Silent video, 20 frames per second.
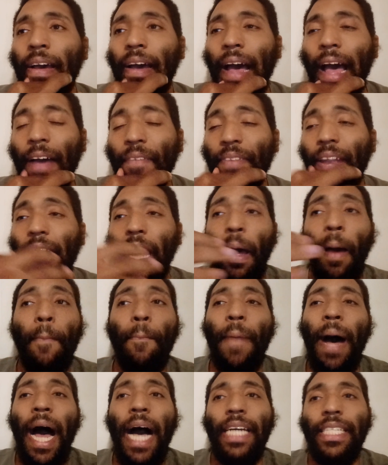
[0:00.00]
I feel like all
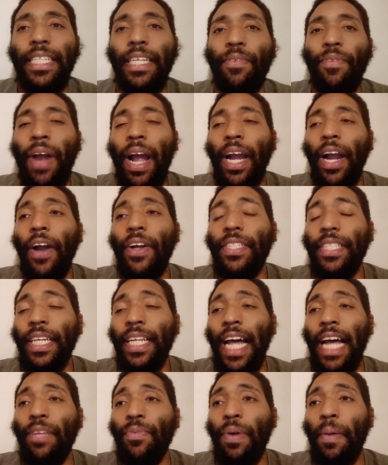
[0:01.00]
boxing, Ryan Garcia, a
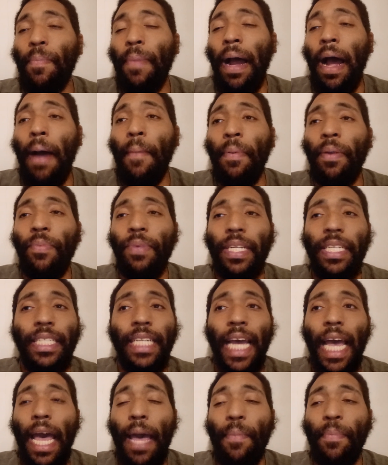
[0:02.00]
lot of the one popping with the
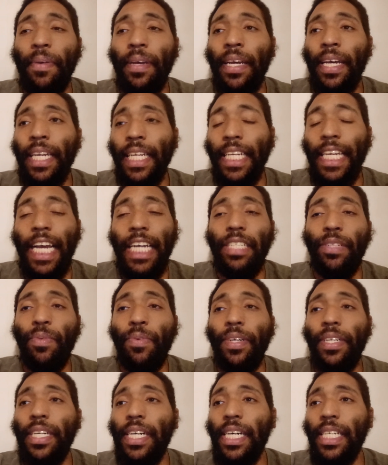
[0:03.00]
jab, catching
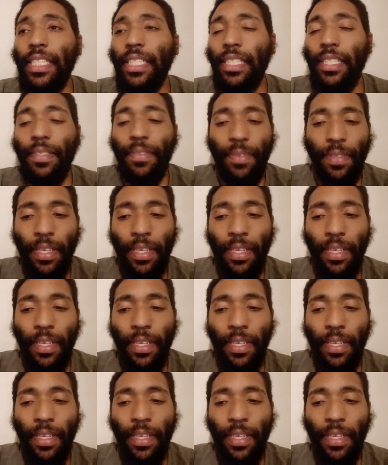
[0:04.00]
with hooks.